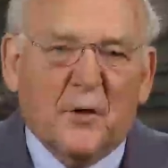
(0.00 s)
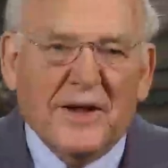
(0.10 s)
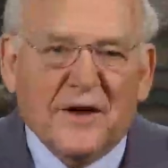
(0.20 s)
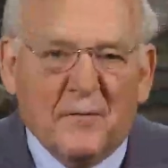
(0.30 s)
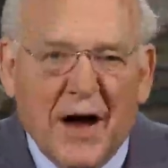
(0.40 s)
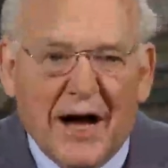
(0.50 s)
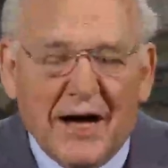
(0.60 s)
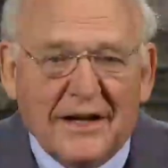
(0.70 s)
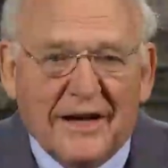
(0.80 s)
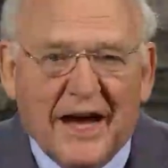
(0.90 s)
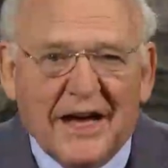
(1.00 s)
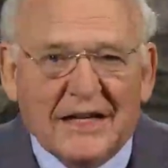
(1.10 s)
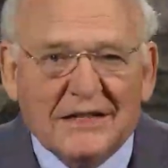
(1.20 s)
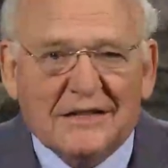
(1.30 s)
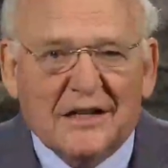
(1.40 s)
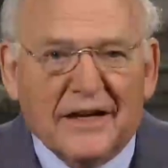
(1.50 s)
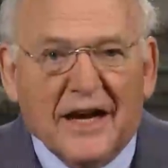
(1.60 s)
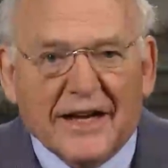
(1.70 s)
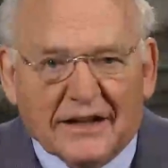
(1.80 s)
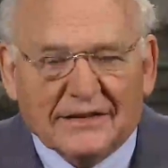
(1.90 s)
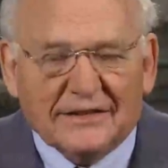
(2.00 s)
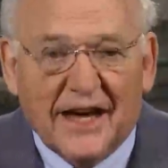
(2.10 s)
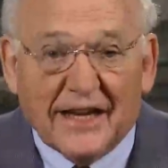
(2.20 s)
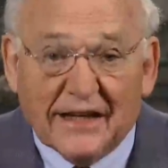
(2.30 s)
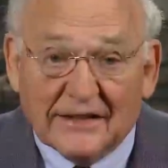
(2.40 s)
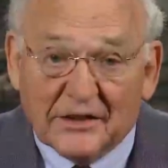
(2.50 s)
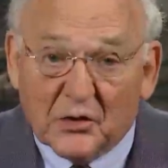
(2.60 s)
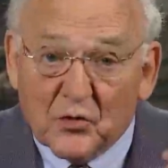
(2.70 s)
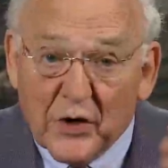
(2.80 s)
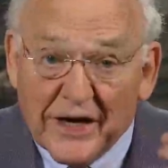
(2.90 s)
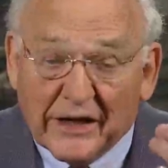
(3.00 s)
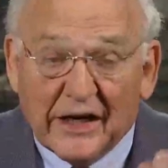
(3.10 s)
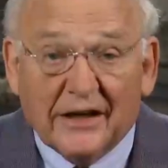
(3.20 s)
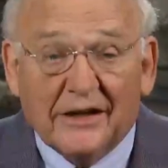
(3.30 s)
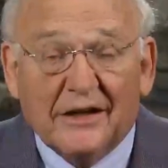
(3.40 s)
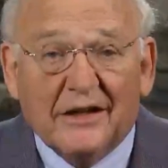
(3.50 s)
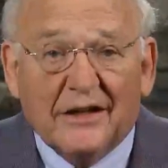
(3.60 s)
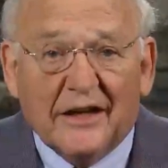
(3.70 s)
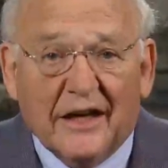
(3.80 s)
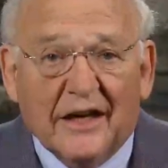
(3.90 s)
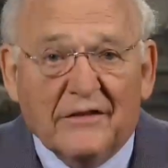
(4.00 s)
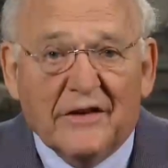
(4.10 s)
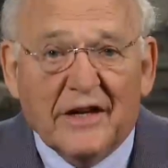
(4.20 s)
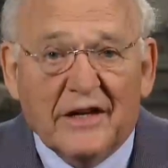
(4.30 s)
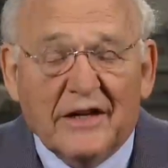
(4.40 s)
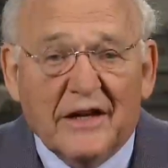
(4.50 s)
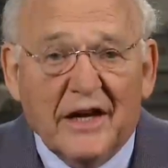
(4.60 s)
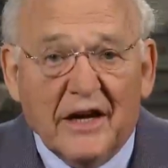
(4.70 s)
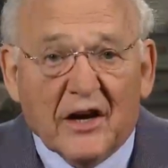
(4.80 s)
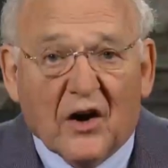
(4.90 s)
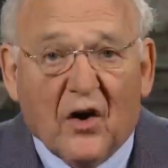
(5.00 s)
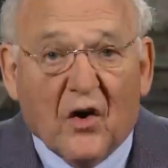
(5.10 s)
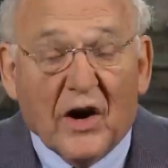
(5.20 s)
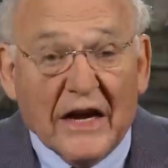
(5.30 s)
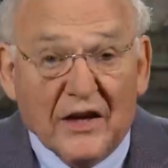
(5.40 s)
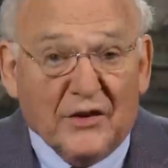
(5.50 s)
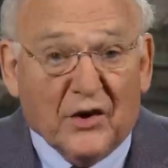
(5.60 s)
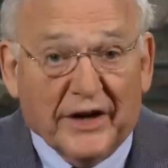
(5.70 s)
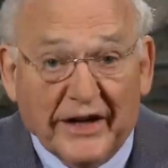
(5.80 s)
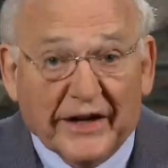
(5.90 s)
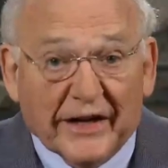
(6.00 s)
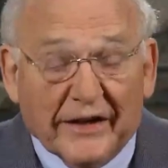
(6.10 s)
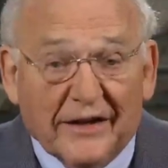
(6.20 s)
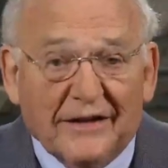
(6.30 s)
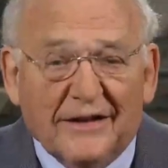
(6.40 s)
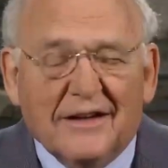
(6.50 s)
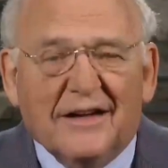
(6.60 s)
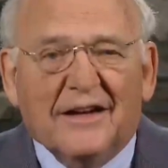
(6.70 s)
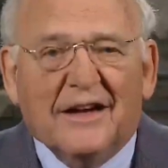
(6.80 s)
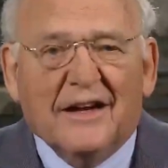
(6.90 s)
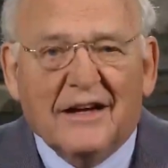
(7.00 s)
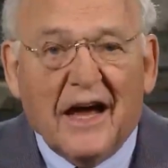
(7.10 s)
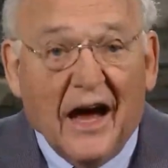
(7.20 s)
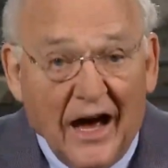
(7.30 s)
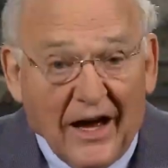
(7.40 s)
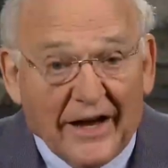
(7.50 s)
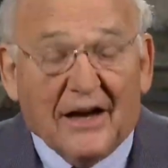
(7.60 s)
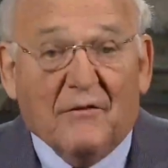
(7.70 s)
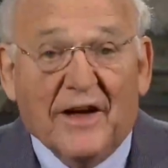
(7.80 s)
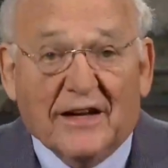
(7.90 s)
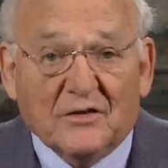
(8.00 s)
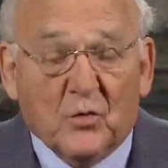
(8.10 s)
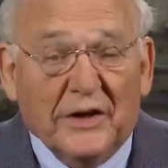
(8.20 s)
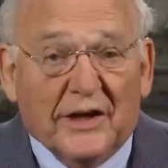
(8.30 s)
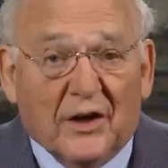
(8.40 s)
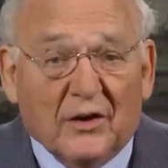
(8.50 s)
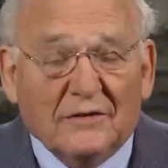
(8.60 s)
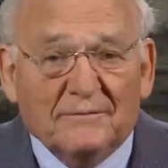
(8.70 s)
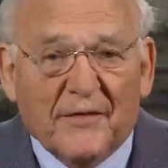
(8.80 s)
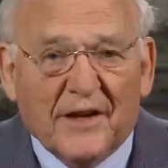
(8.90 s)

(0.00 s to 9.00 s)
friend of mine has tinnitus, that is, a ringing in the ear or in your head. I have that as well.